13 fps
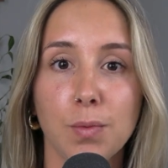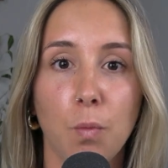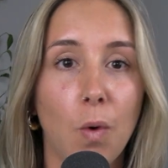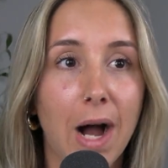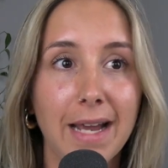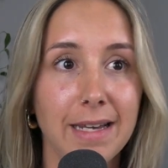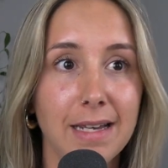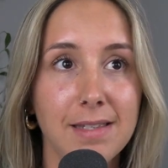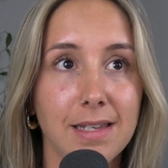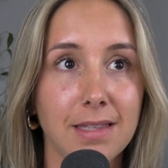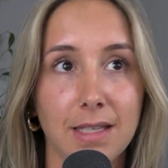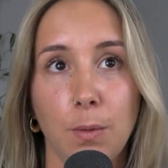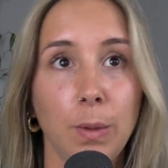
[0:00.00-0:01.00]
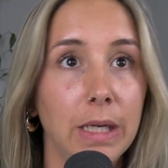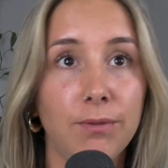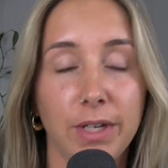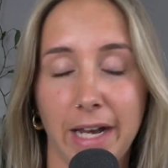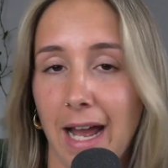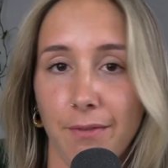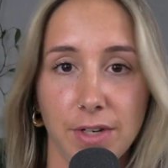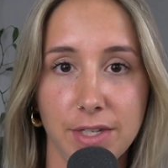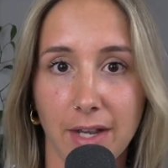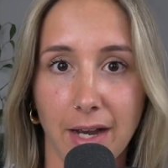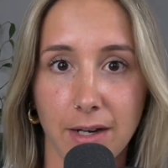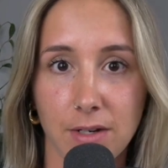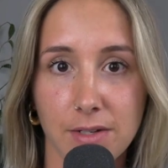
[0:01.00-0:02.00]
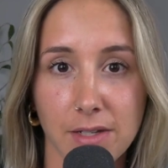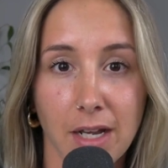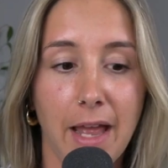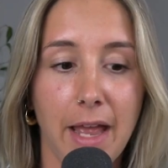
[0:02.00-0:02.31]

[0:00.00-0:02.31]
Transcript: Why is it that we even have desires?